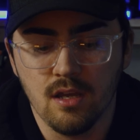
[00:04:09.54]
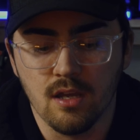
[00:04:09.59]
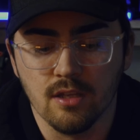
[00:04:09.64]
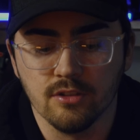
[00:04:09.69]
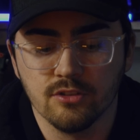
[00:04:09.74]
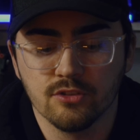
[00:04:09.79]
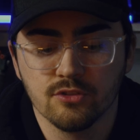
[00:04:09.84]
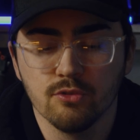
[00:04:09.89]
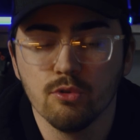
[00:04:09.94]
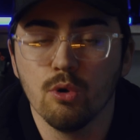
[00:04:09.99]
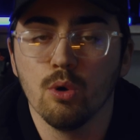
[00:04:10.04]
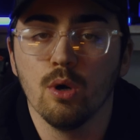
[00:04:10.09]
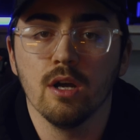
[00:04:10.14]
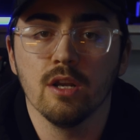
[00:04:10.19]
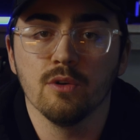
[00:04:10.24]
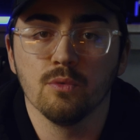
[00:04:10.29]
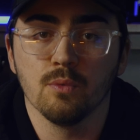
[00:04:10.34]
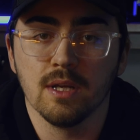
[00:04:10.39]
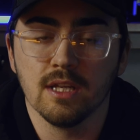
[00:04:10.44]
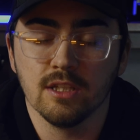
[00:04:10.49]

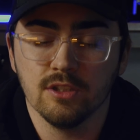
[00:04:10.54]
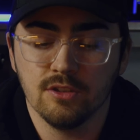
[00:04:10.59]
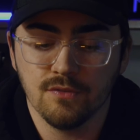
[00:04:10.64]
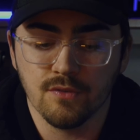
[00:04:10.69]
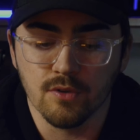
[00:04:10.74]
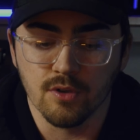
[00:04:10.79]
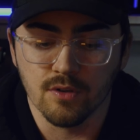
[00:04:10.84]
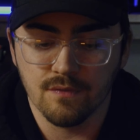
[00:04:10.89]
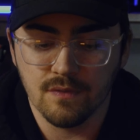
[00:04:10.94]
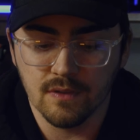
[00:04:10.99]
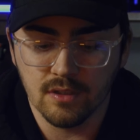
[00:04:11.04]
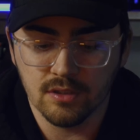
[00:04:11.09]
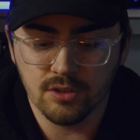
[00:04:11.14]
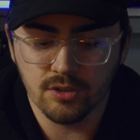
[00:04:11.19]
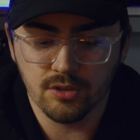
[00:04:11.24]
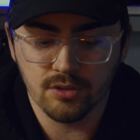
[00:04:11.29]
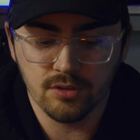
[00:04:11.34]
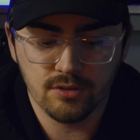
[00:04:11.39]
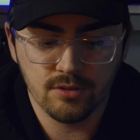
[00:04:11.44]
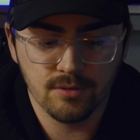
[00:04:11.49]
screw-on rings for your
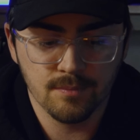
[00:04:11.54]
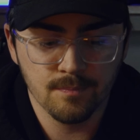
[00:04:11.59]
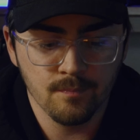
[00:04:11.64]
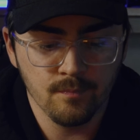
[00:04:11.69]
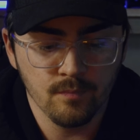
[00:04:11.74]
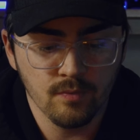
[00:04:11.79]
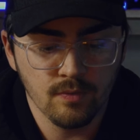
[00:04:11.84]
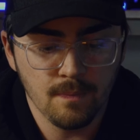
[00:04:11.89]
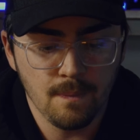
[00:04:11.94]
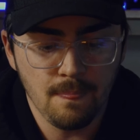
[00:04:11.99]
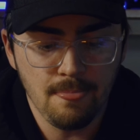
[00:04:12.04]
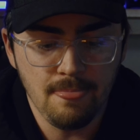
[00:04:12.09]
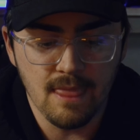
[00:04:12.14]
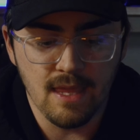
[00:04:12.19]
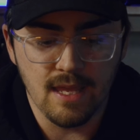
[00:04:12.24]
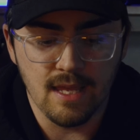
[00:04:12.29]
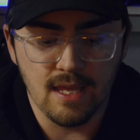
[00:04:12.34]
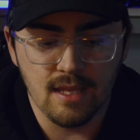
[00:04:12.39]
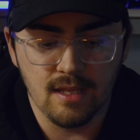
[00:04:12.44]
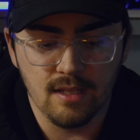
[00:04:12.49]
filters,
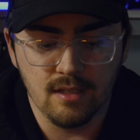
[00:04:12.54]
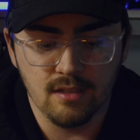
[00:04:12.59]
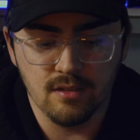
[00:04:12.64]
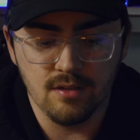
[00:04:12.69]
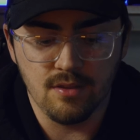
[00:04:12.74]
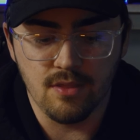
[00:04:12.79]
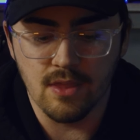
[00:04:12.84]
and